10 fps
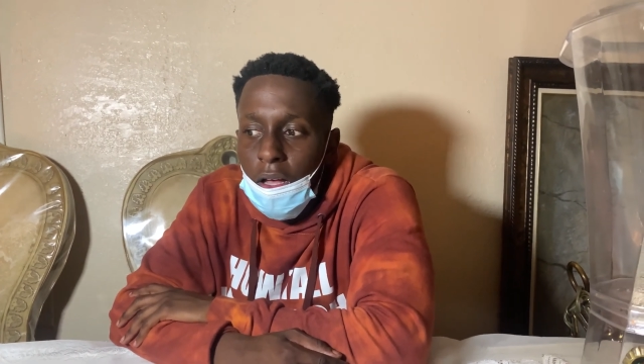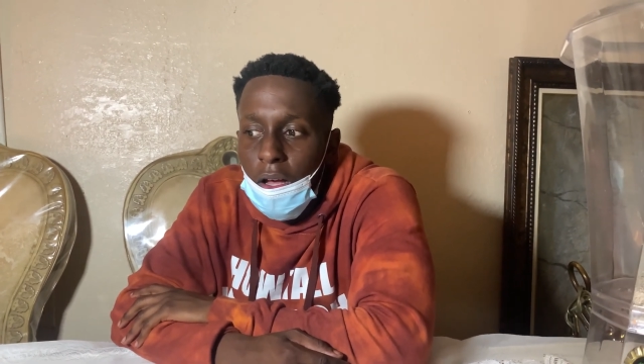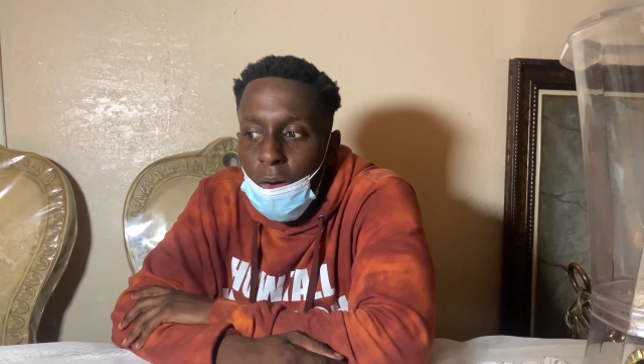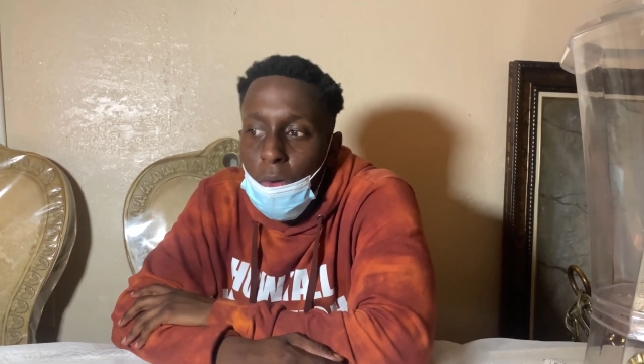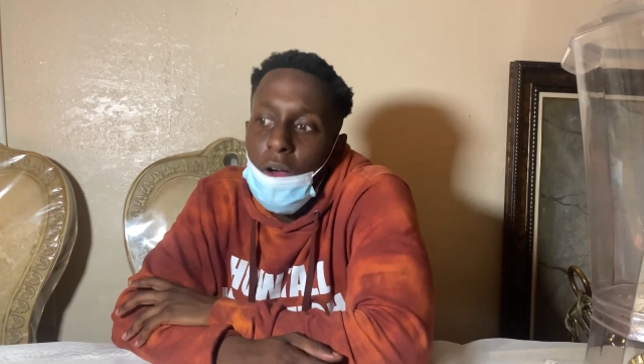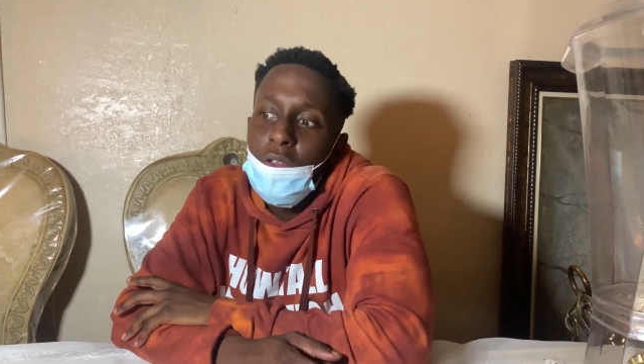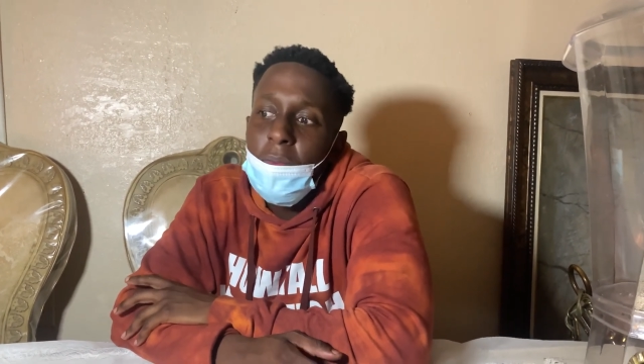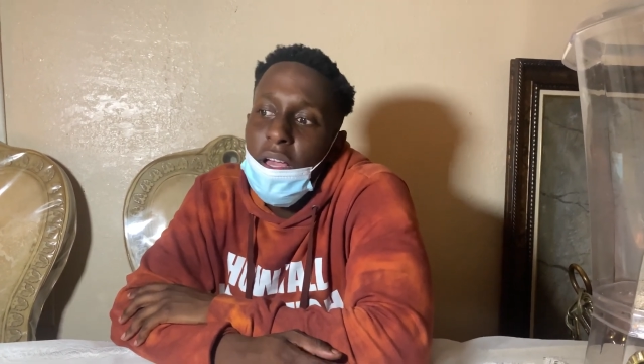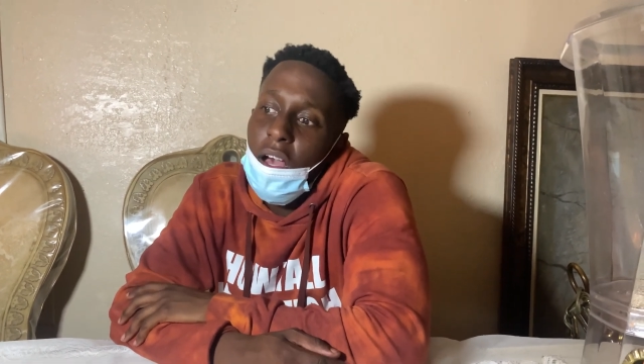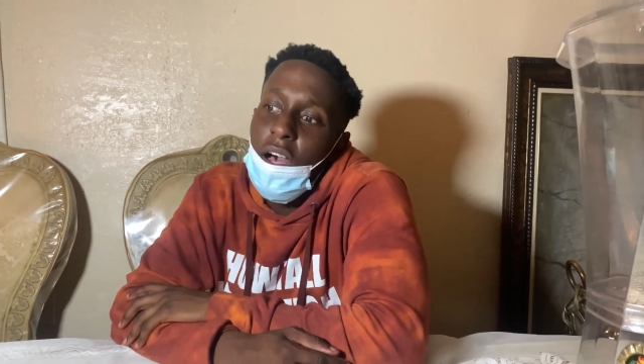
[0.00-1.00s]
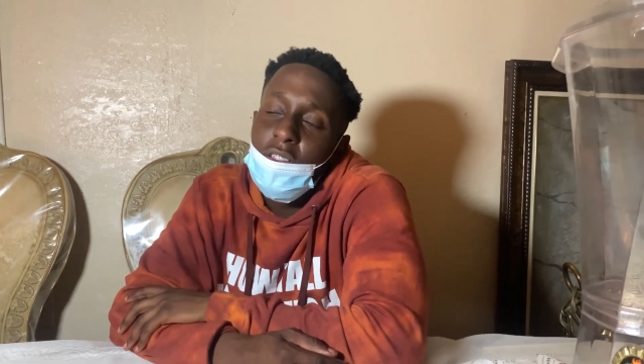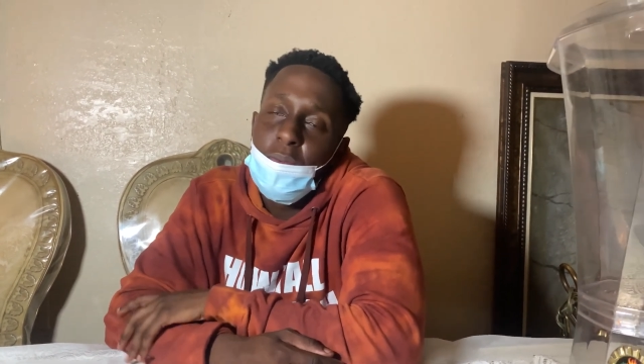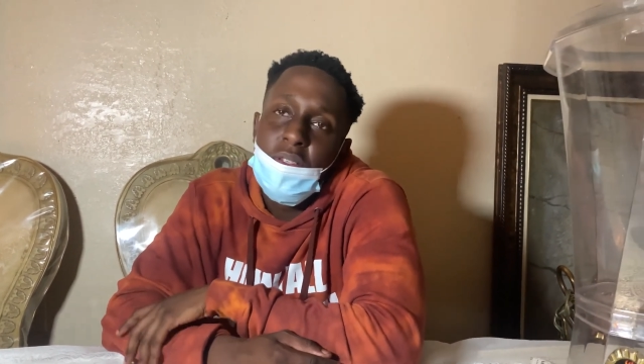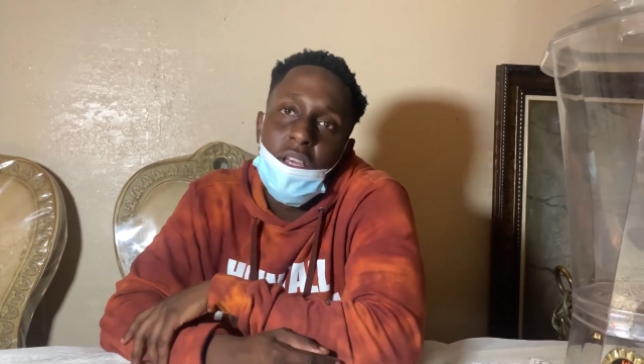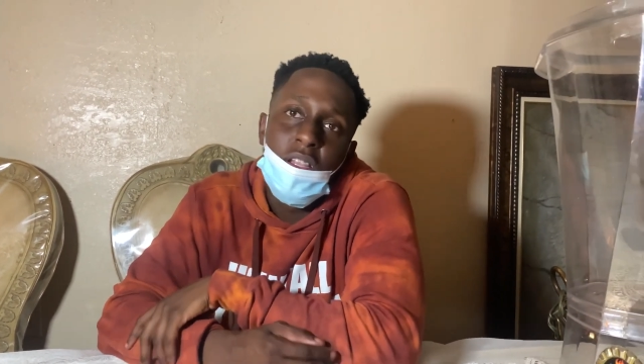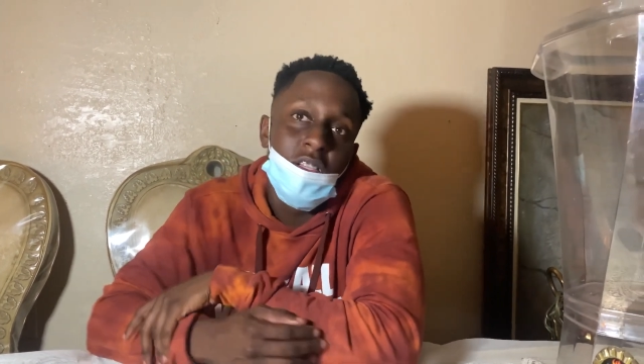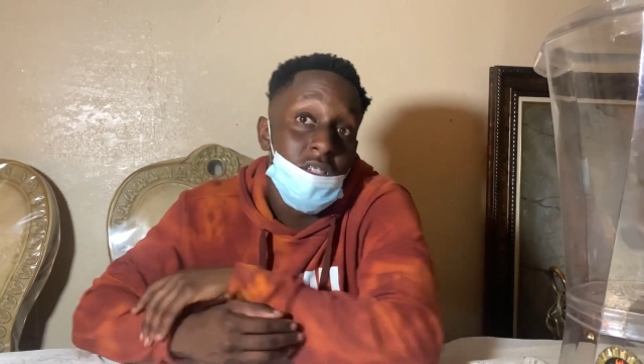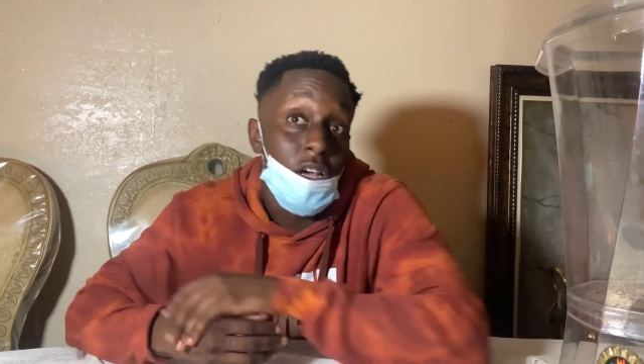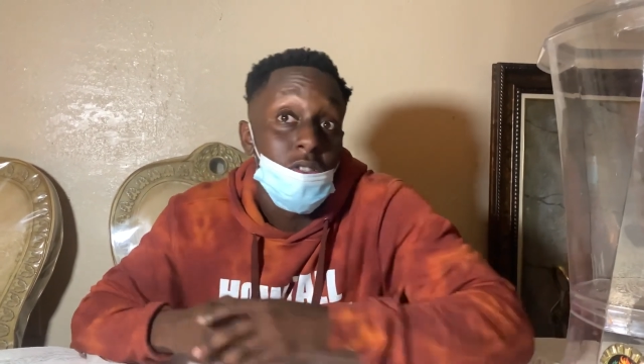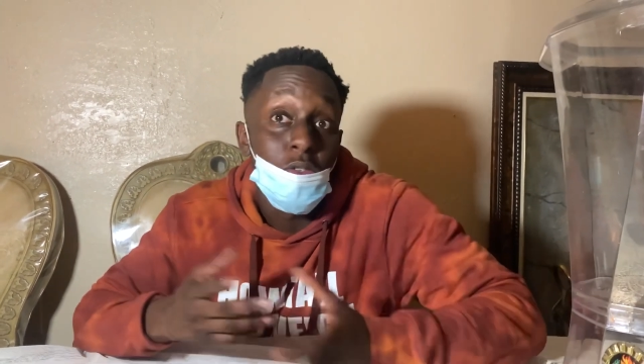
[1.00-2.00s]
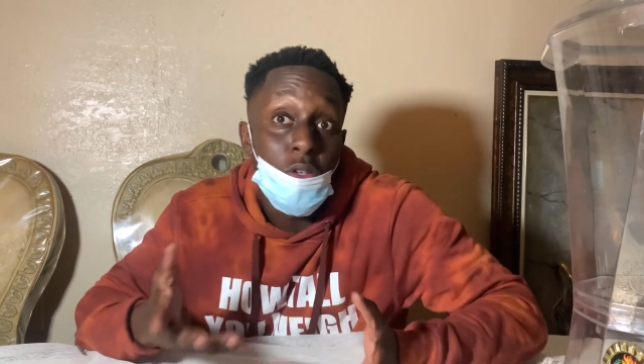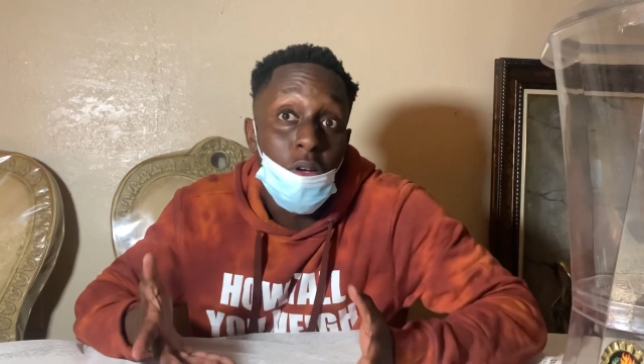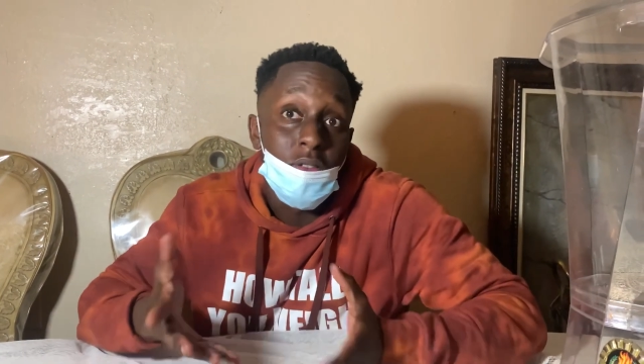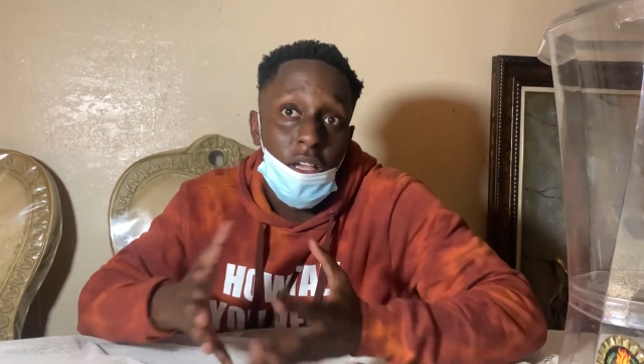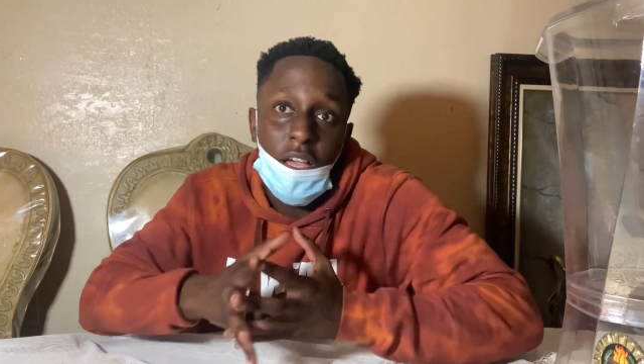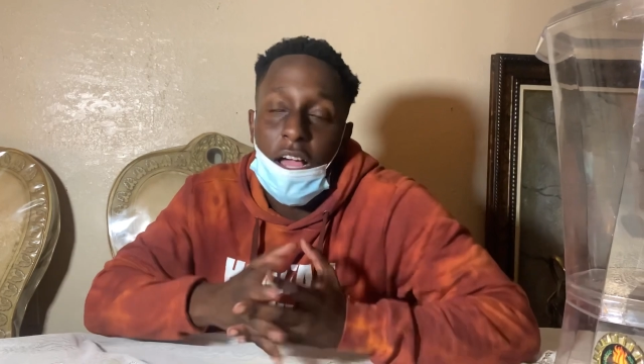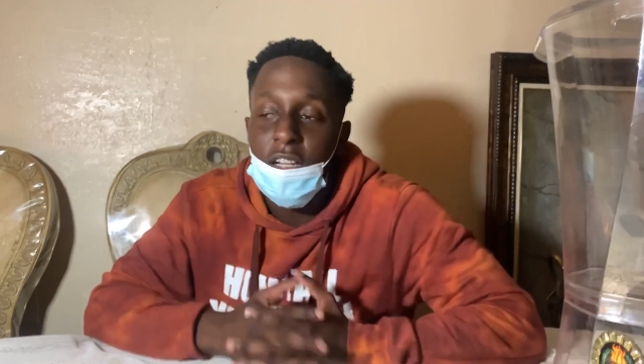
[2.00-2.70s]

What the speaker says: Well, you make 100% of the shots you don't take.